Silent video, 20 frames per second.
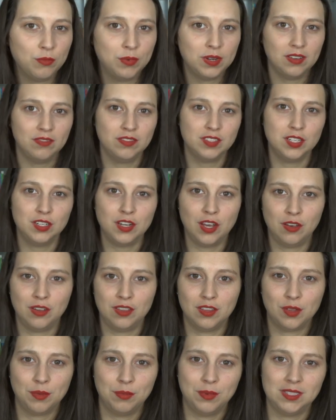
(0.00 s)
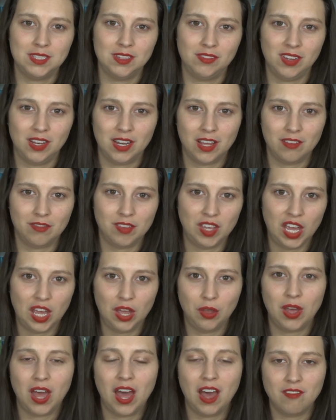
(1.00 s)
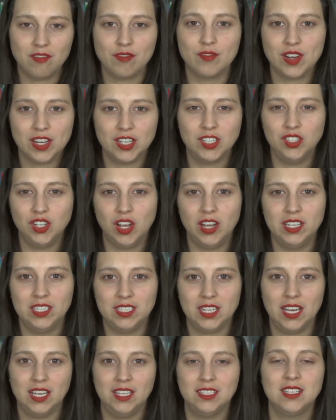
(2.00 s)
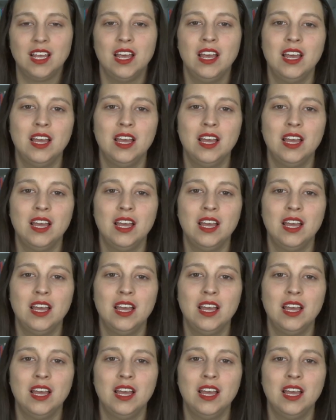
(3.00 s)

would love to know in the comments if any of you have read Giant Days